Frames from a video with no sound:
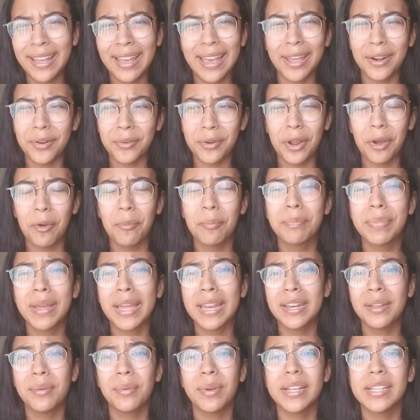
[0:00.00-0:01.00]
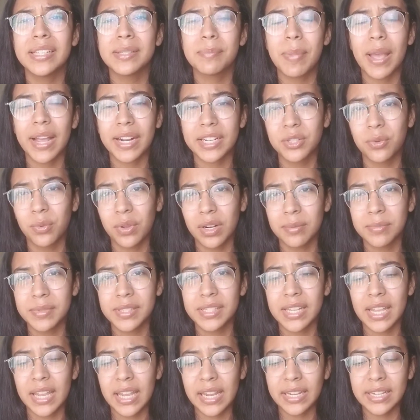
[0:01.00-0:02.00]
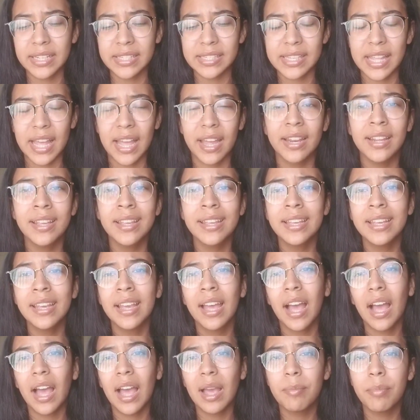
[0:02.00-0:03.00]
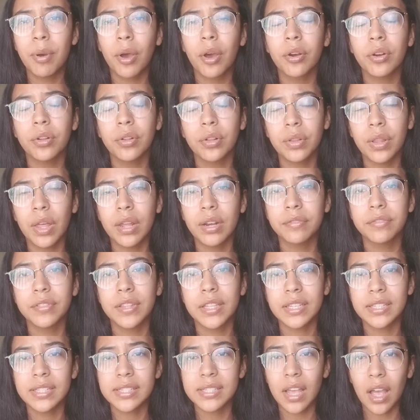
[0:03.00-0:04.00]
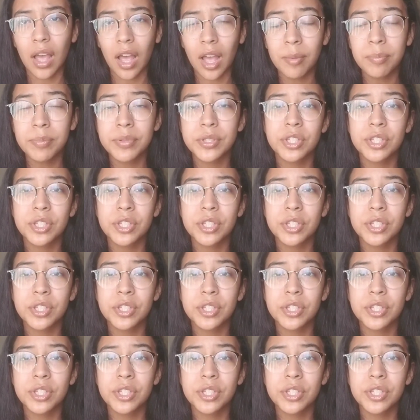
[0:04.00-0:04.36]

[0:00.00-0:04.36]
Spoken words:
I don't know. But anyways, back to what I'm saying is that I bottle a lot of things up.